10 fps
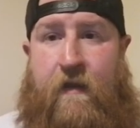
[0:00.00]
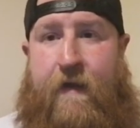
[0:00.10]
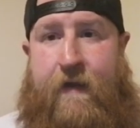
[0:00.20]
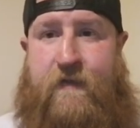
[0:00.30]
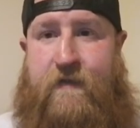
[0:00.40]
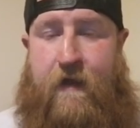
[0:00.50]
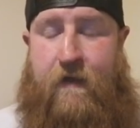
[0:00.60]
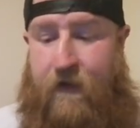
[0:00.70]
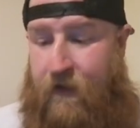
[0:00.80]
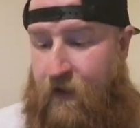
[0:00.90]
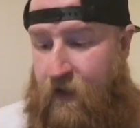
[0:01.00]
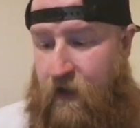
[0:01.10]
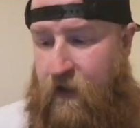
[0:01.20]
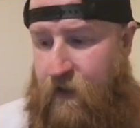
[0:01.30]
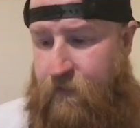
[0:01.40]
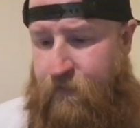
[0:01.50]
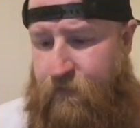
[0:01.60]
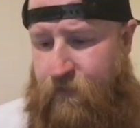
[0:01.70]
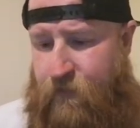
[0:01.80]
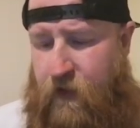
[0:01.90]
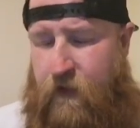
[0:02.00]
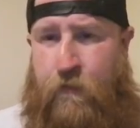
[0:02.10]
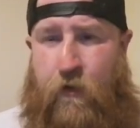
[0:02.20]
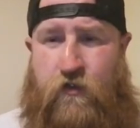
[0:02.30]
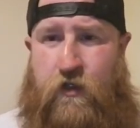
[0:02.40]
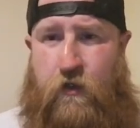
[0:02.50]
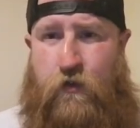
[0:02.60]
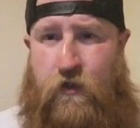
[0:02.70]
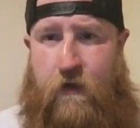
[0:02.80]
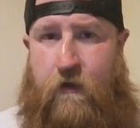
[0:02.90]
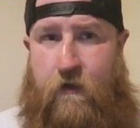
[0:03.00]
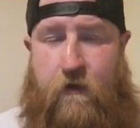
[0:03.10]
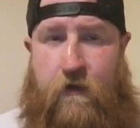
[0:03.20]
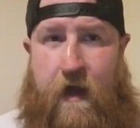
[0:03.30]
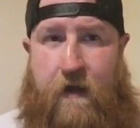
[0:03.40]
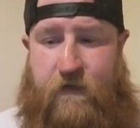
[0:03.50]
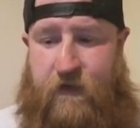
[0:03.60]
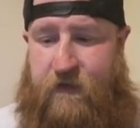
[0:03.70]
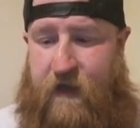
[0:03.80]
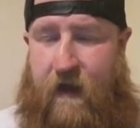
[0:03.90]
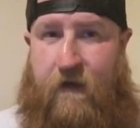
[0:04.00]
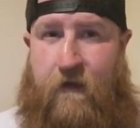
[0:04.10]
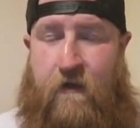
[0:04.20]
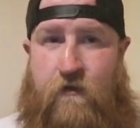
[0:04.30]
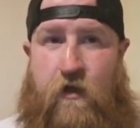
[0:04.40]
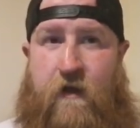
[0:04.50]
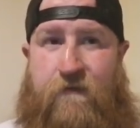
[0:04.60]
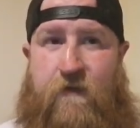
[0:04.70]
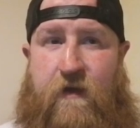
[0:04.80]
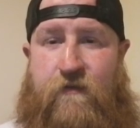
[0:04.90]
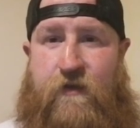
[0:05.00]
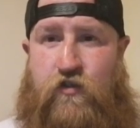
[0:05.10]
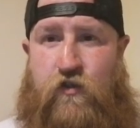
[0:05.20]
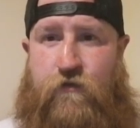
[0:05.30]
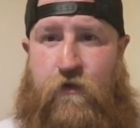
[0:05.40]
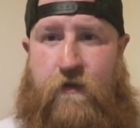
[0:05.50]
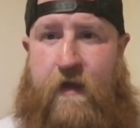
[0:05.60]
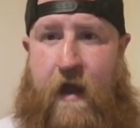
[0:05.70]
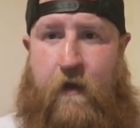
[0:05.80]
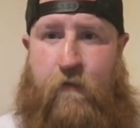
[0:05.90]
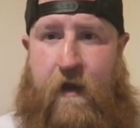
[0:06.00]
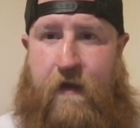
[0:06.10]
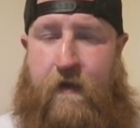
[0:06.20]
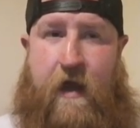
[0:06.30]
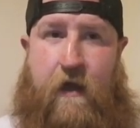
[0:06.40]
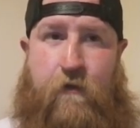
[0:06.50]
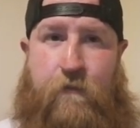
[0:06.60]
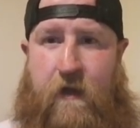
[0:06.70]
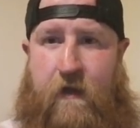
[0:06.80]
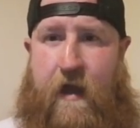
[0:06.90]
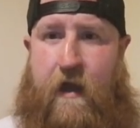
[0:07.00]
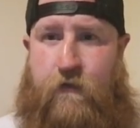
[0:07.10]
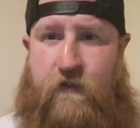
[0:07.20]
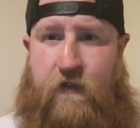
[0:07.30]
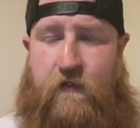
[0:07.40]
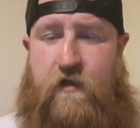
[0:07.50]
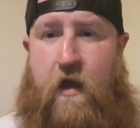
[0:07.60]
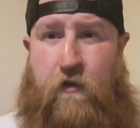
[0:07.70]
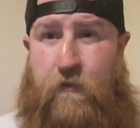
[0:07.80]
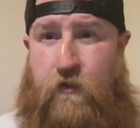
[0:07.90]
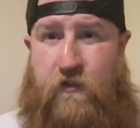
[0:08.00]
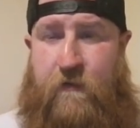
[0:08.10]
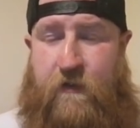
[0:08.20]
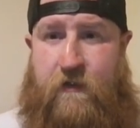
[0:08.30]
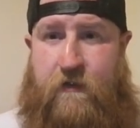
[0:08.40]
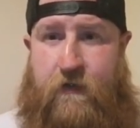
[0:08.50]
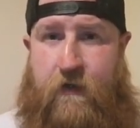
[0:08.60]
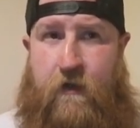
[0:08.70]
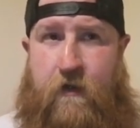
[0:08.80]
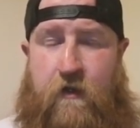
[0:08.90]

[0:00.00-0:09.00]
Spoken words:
And like I said, the prosecution actually said that if it's just further category A and category B and category C child abuse images,